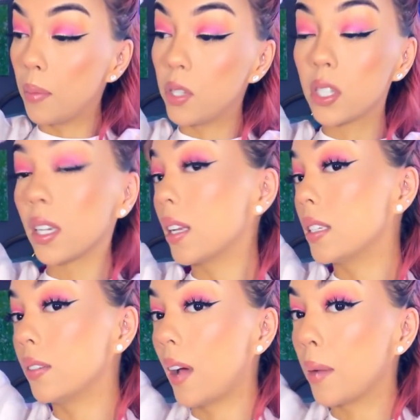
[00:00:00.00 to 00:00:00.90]
I'm just gonna
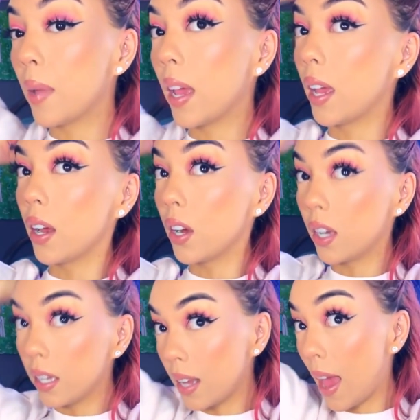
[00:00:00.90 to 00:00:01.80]
divide my hair
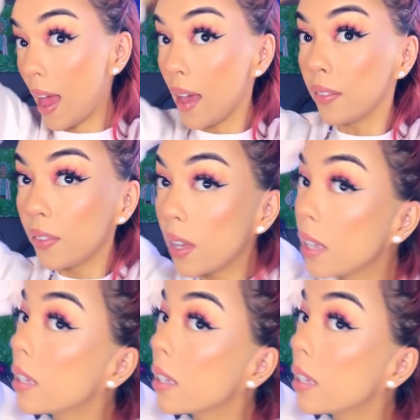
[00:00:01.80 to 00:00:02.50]
in half.